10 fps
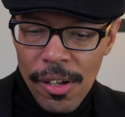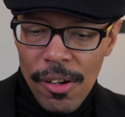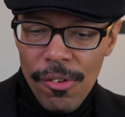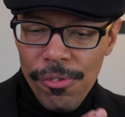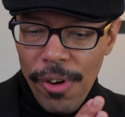
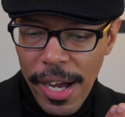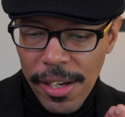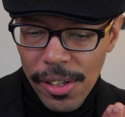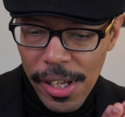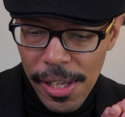
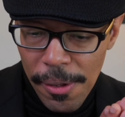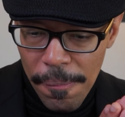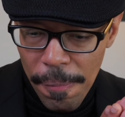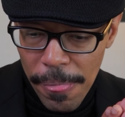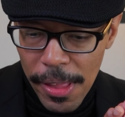Finally,
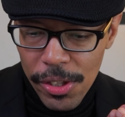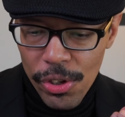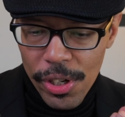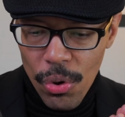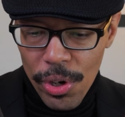
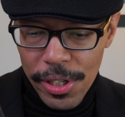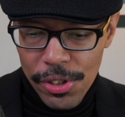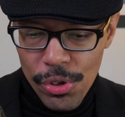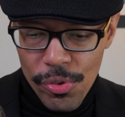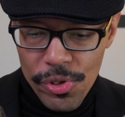you're going
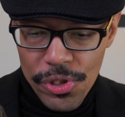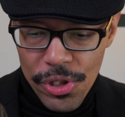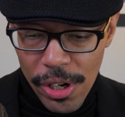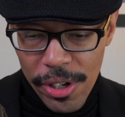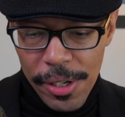to
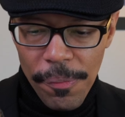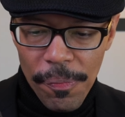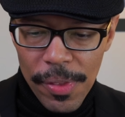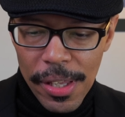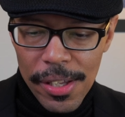stir it,
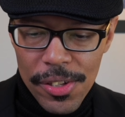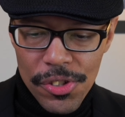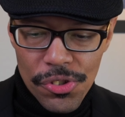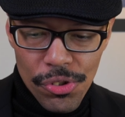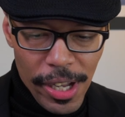
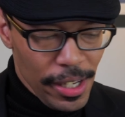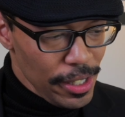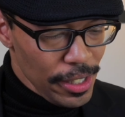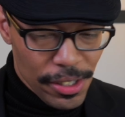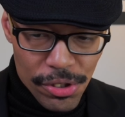strain
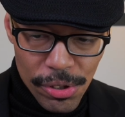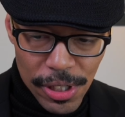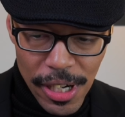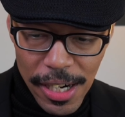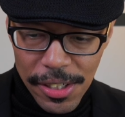it into the
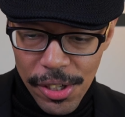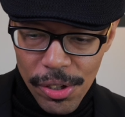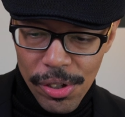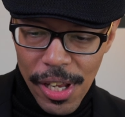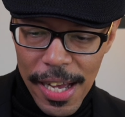
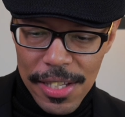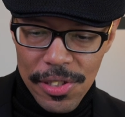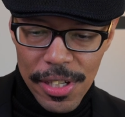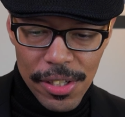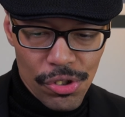cocktail
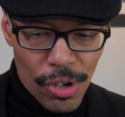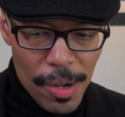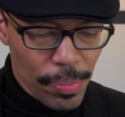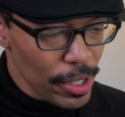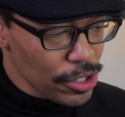glass, and
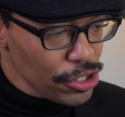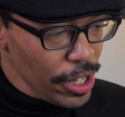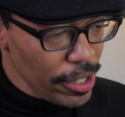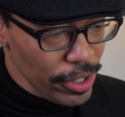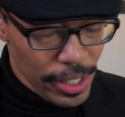drop a
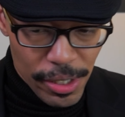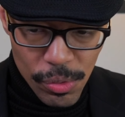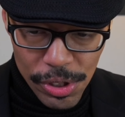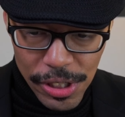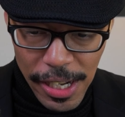cherry
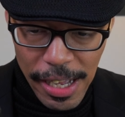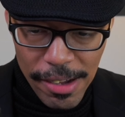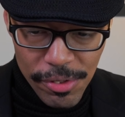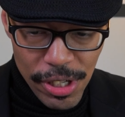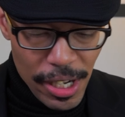in, which I
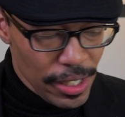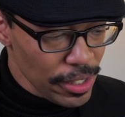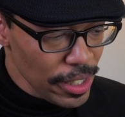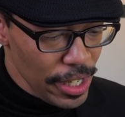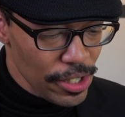have
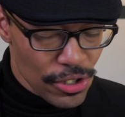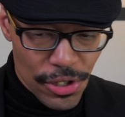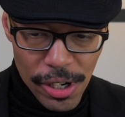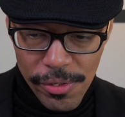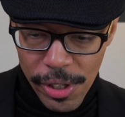done, and
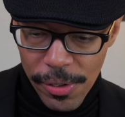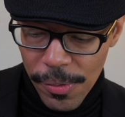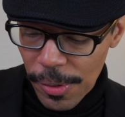serve it.